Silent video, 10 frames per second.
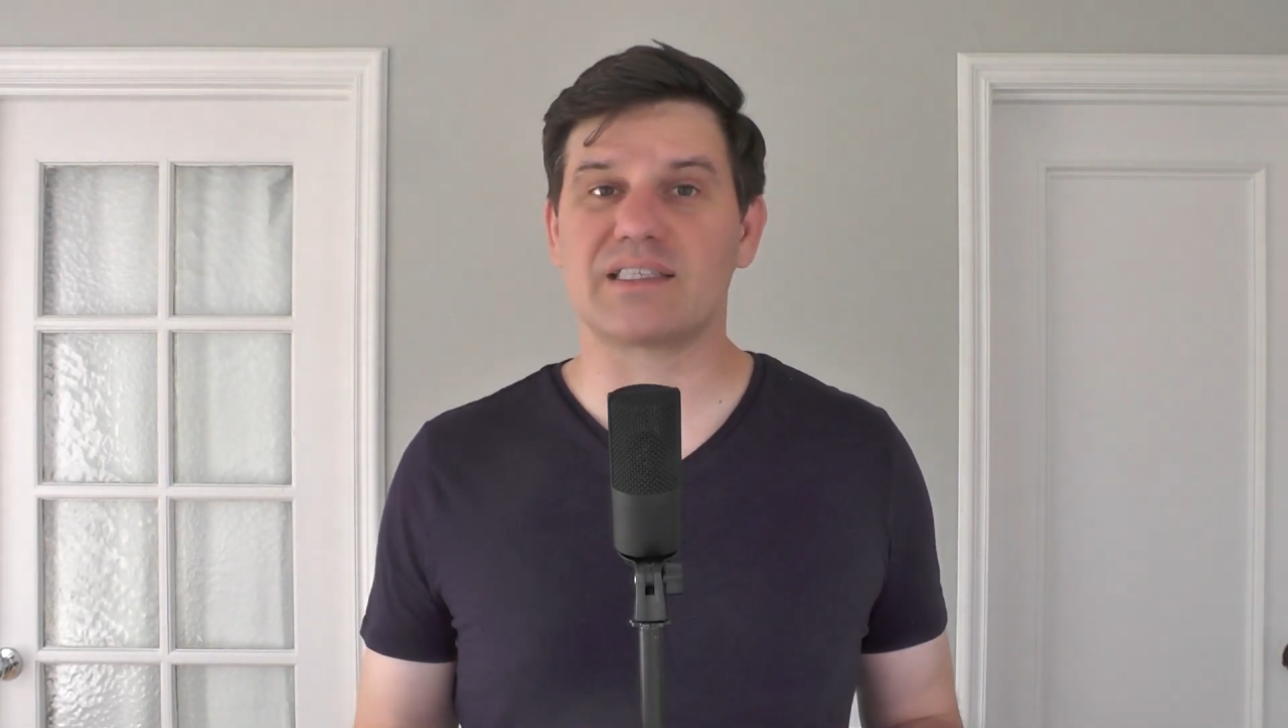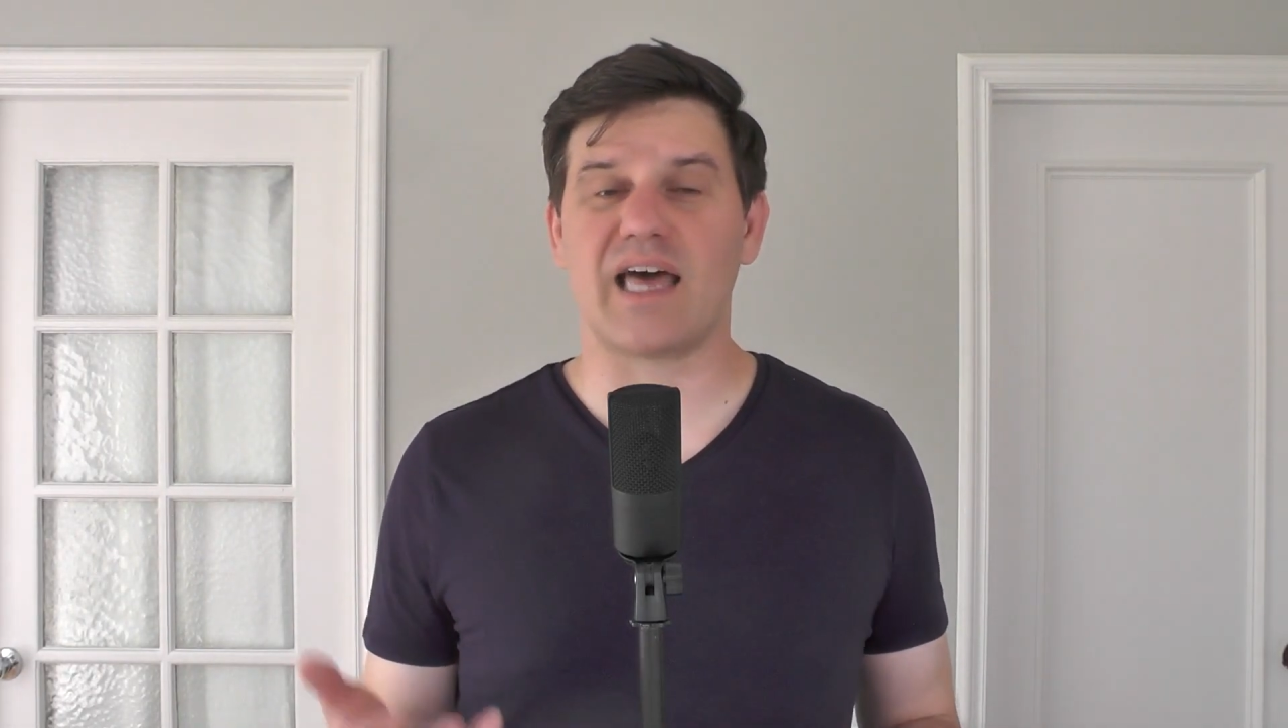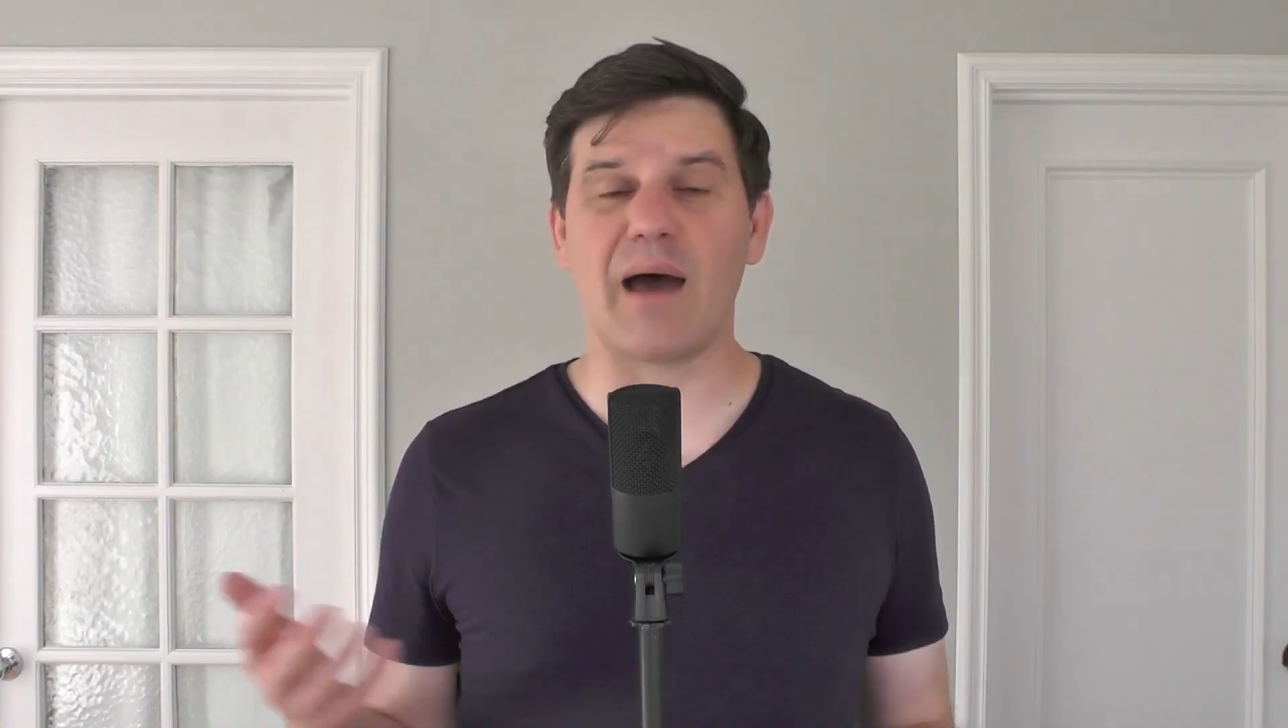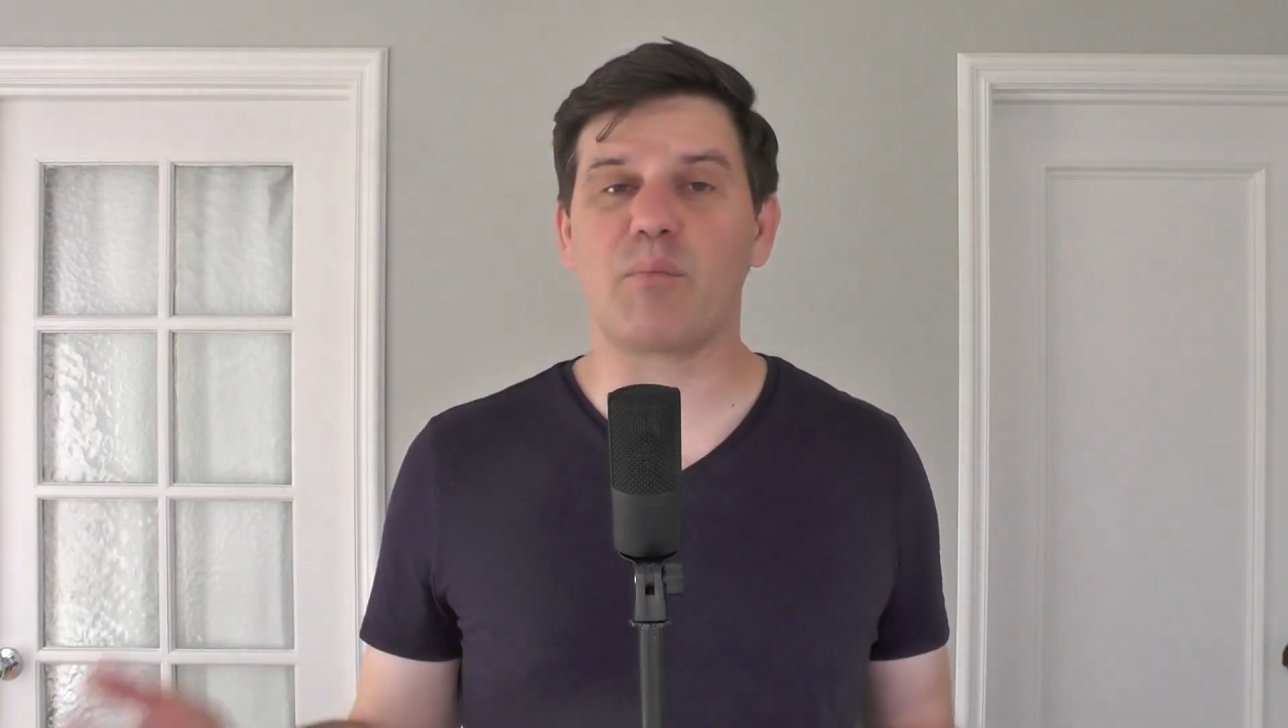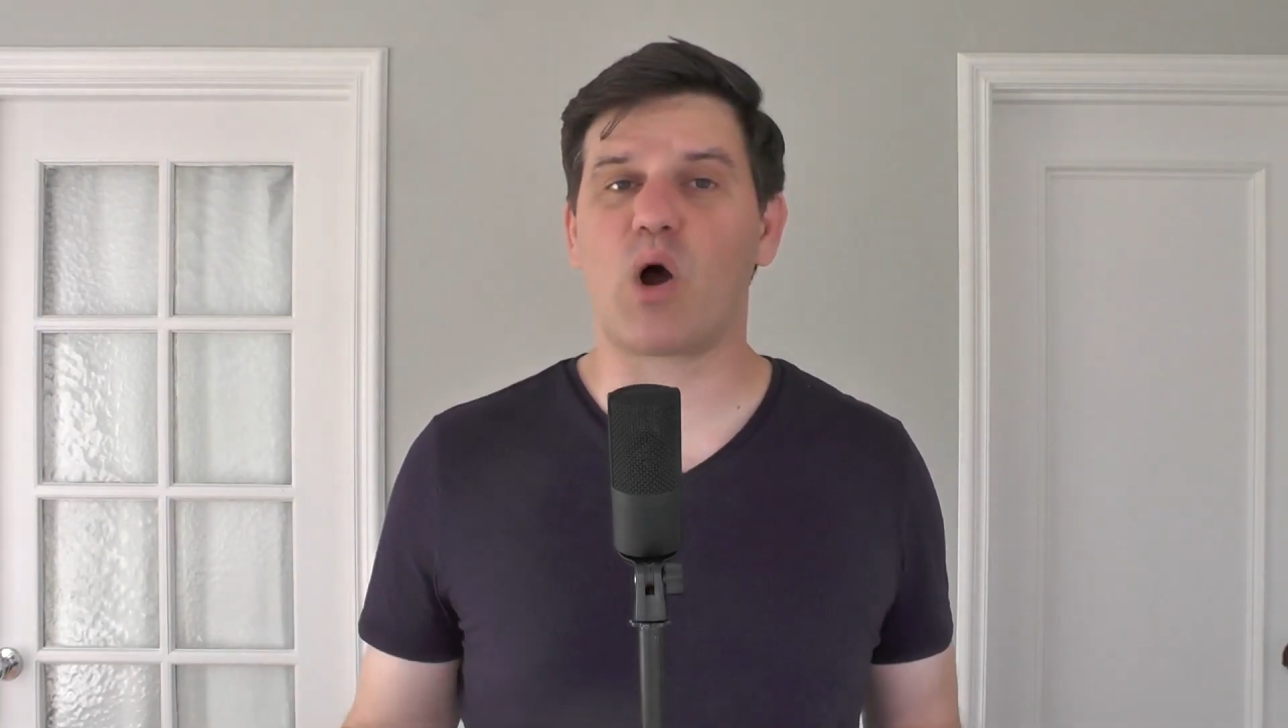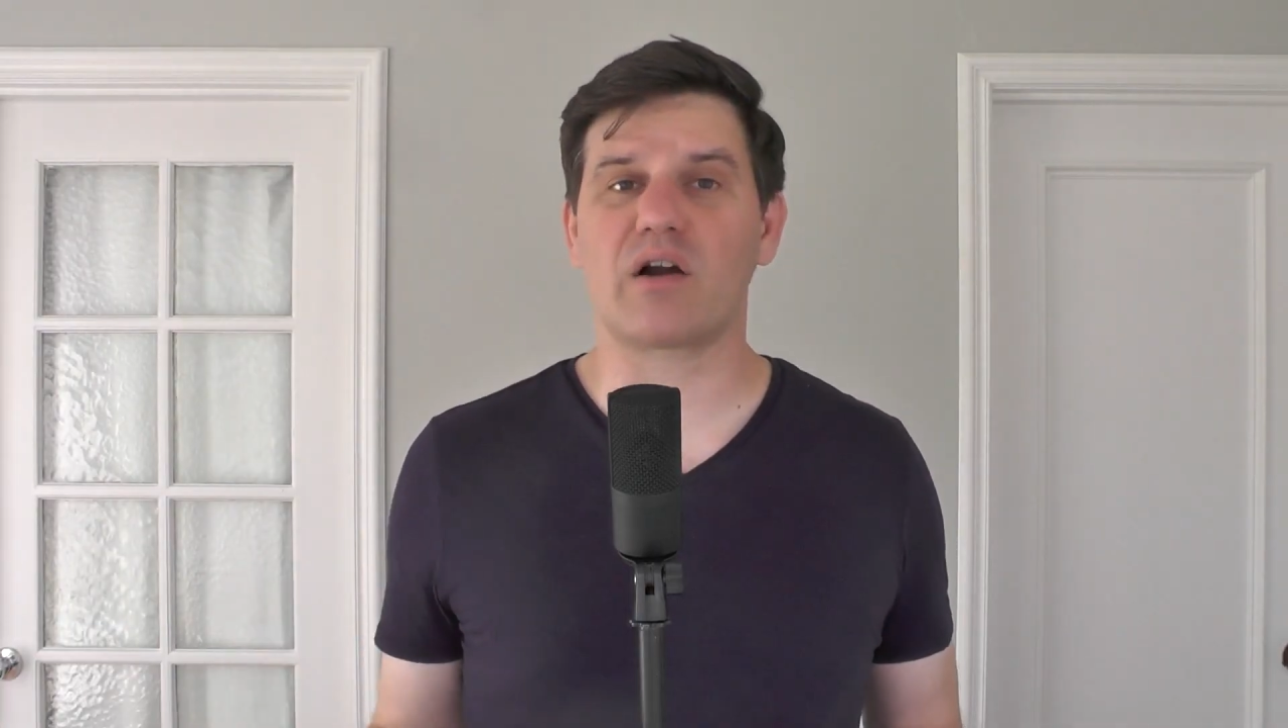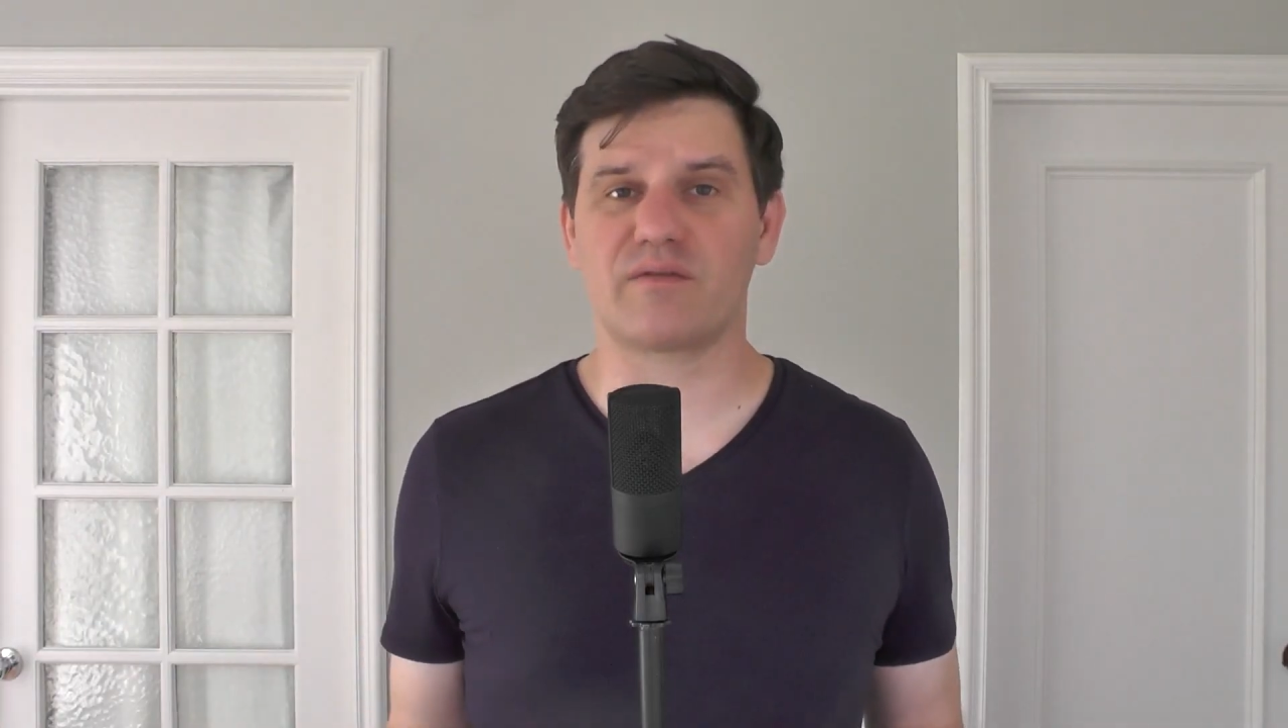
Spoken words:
that part